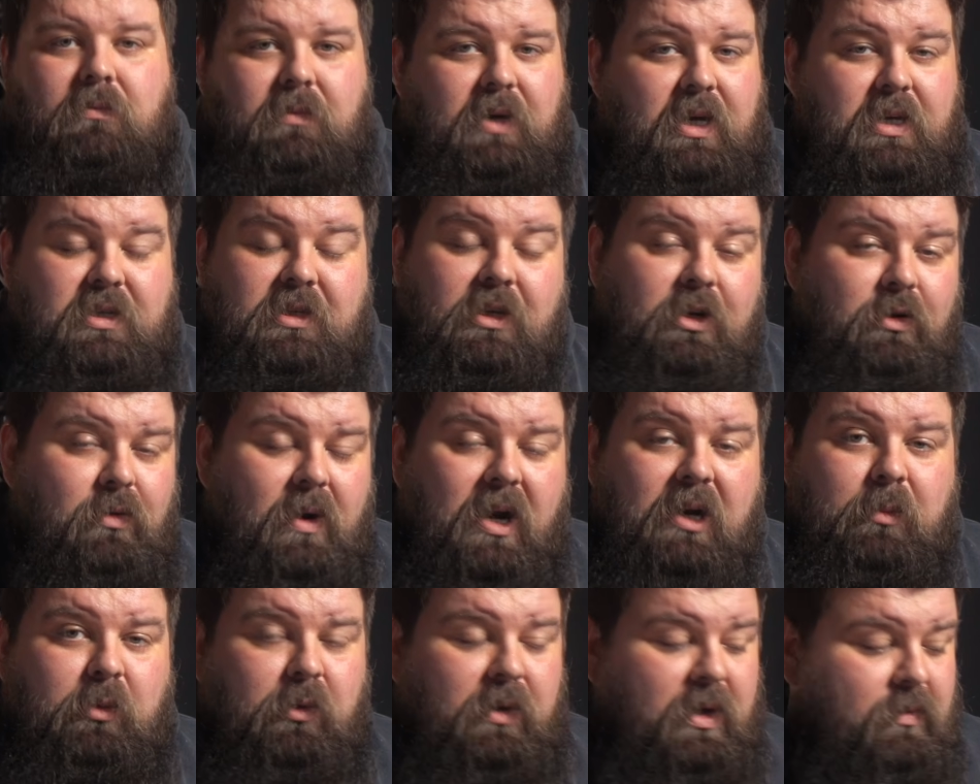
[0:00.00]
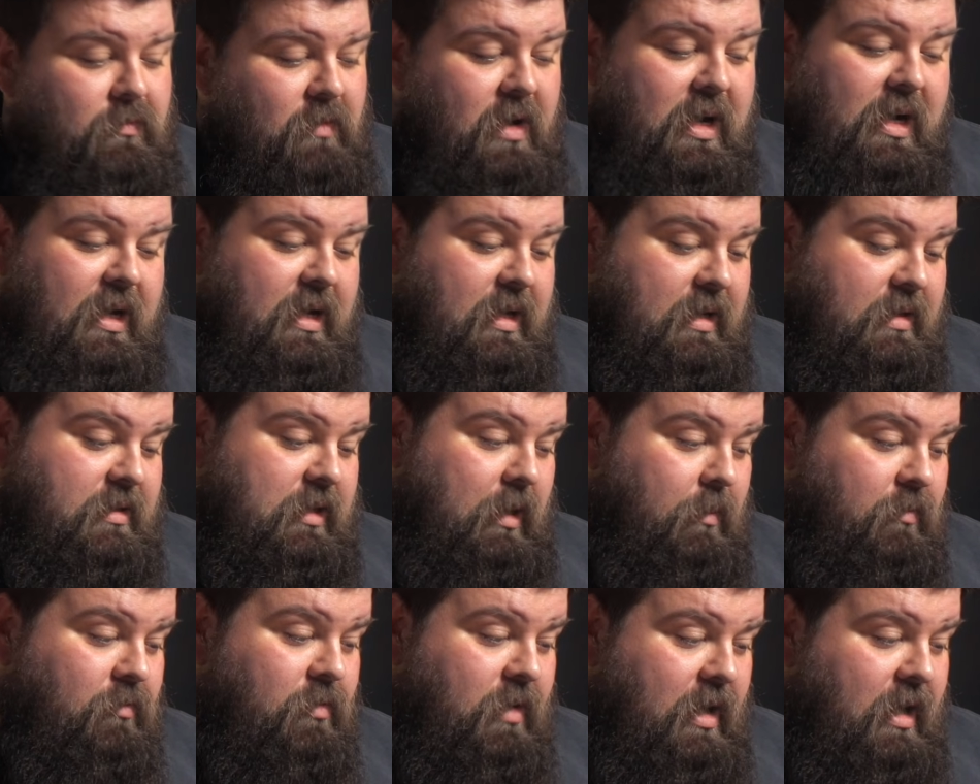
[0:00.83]
It's incredible. It really is.
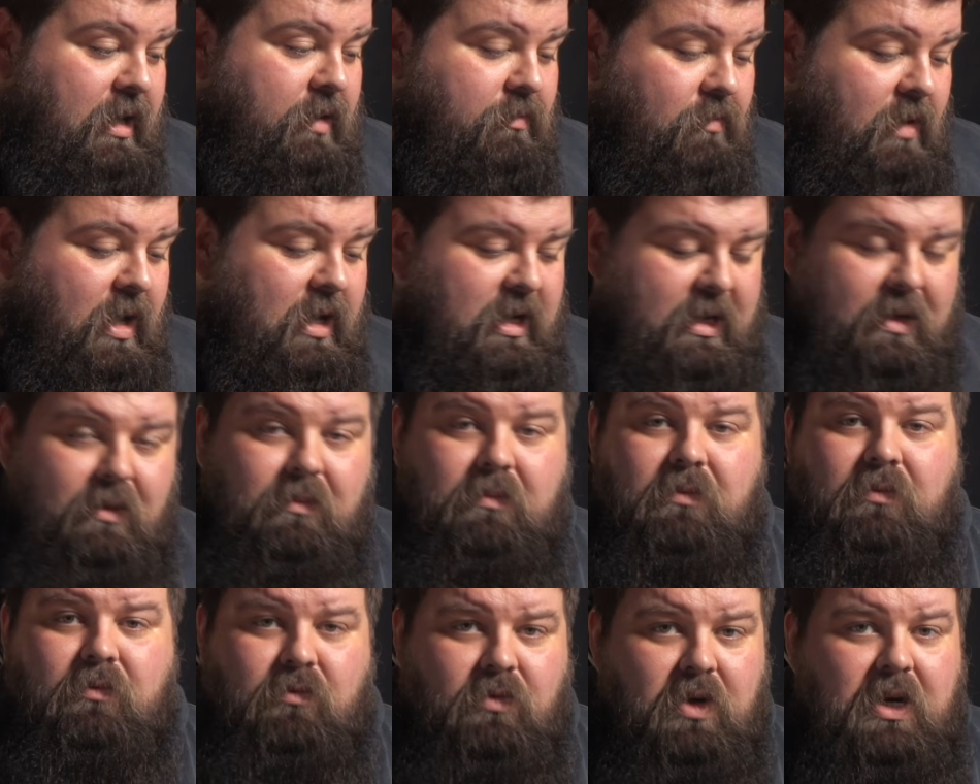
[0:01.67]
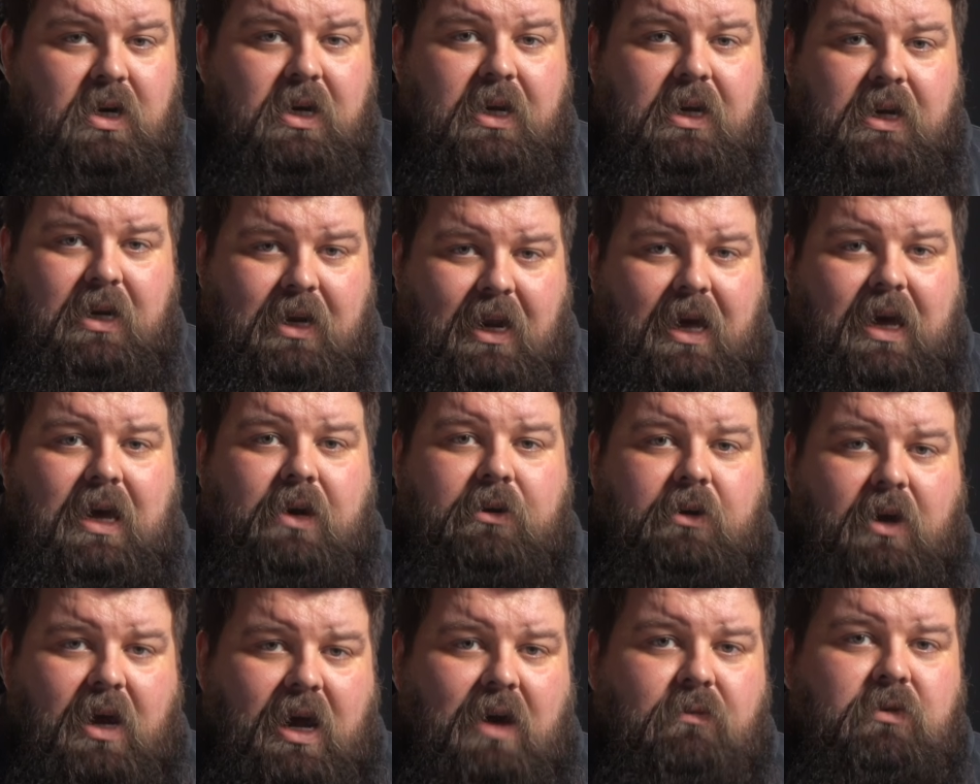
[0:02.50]
I'm really, really, really
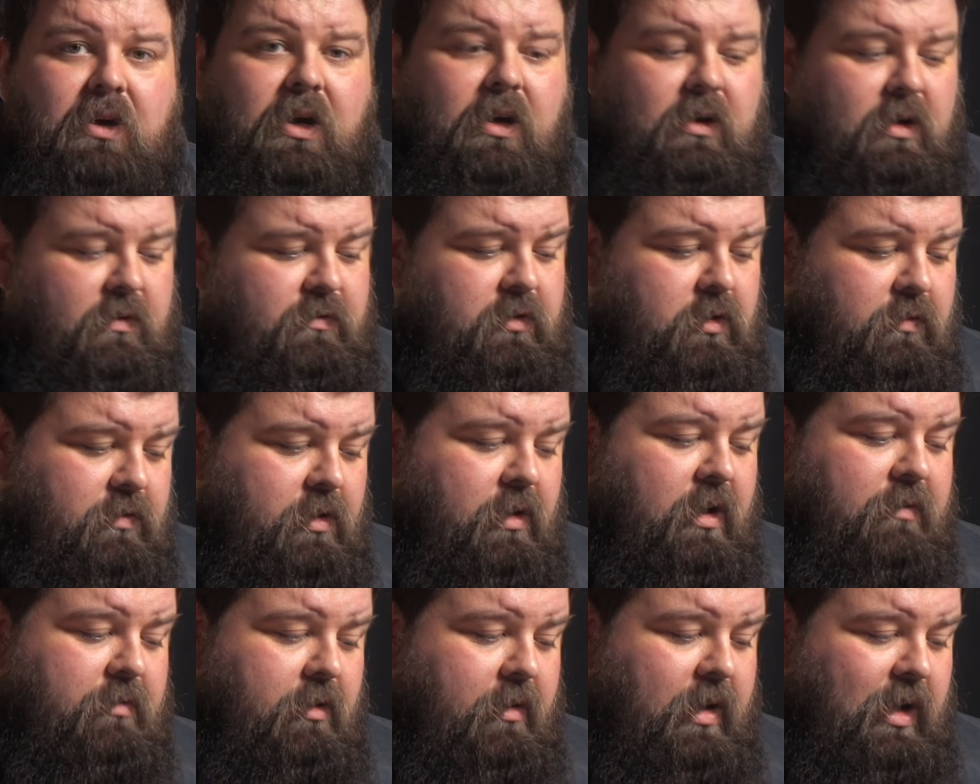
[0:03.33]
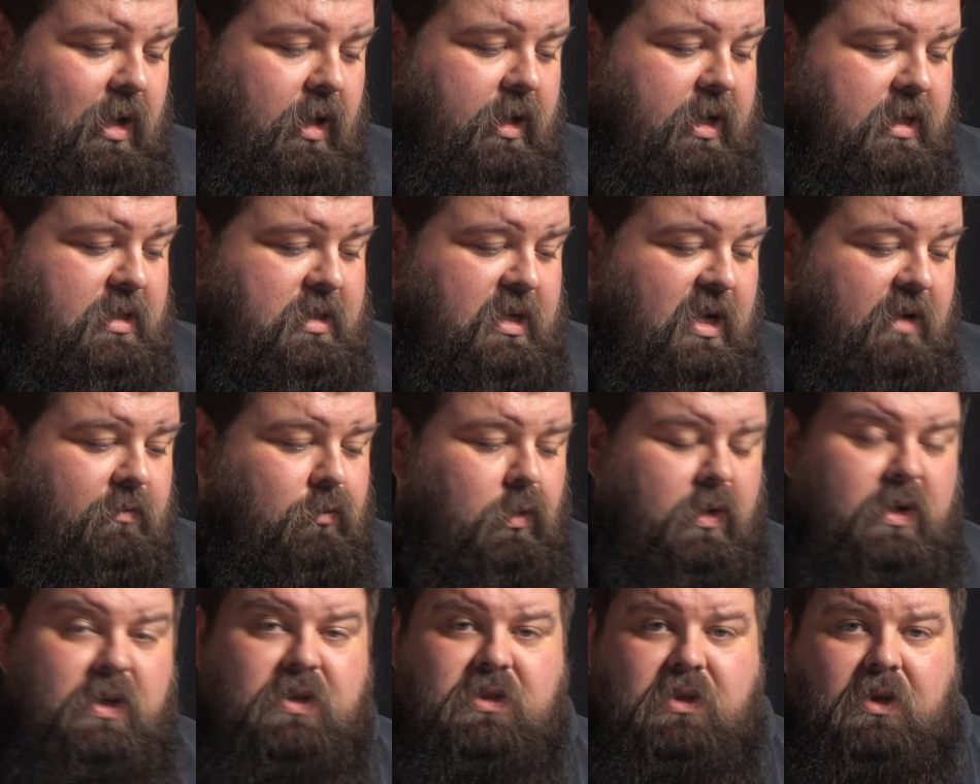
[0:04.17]
glad I have it, and I feel very, very lucky to have
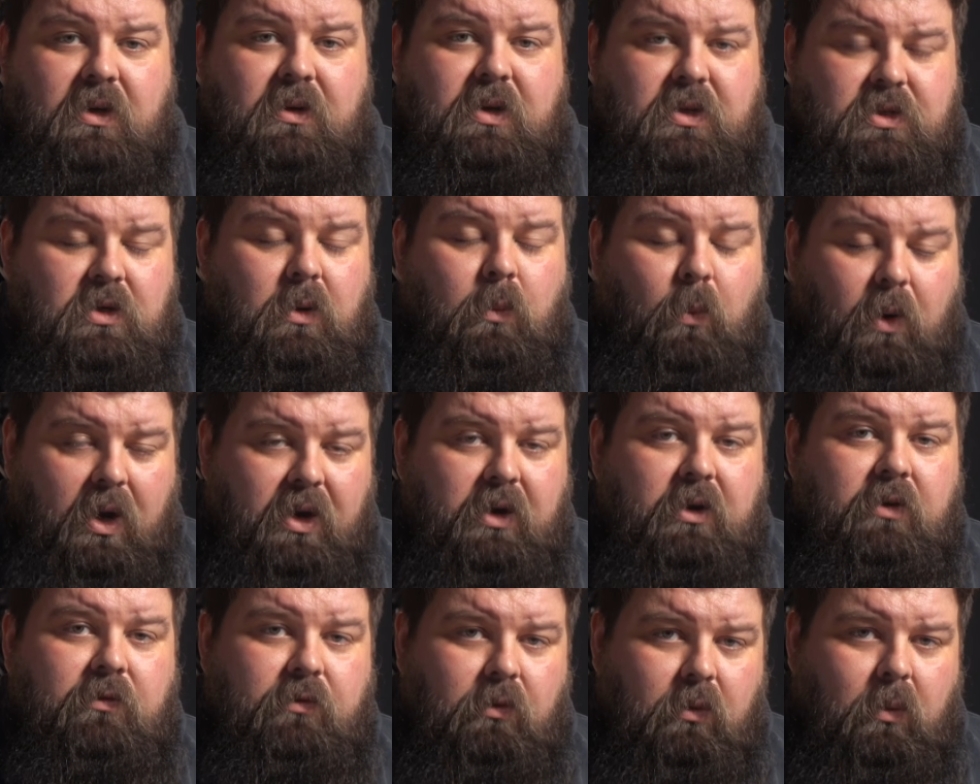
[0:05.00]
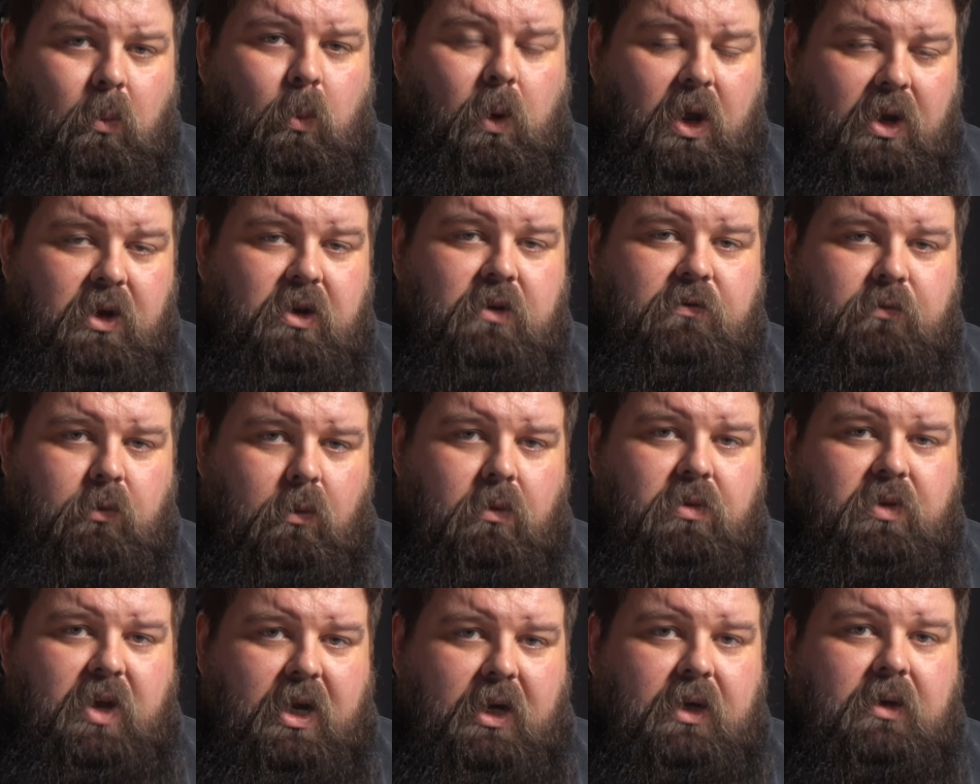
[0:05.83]
one. It's a wonderful,
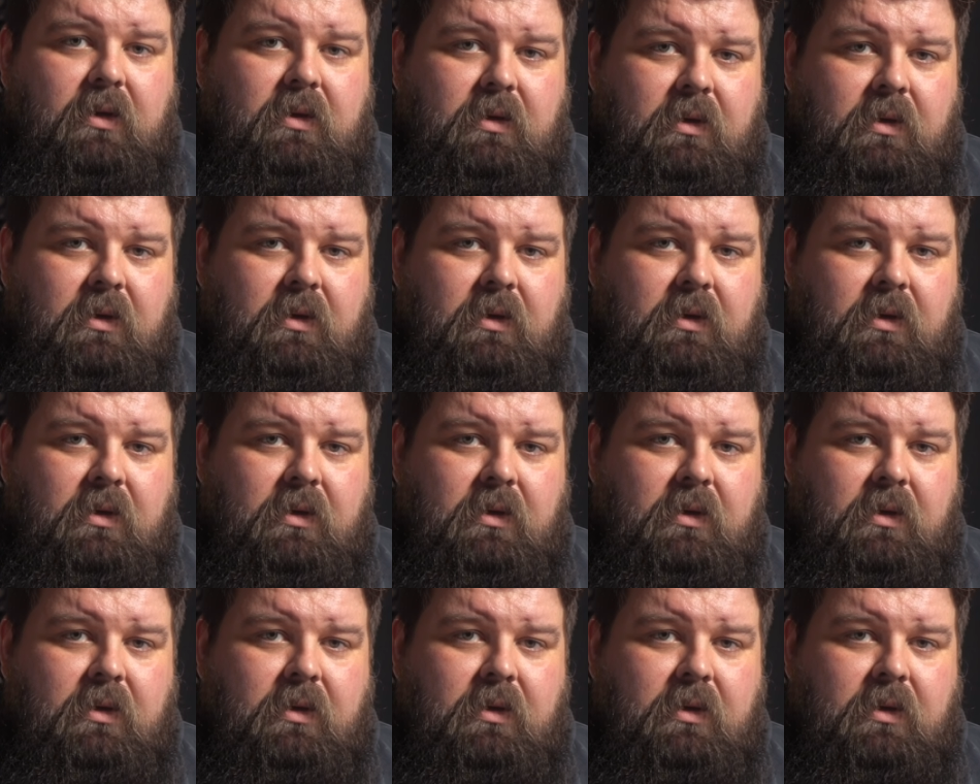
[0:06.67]
wonderful thing.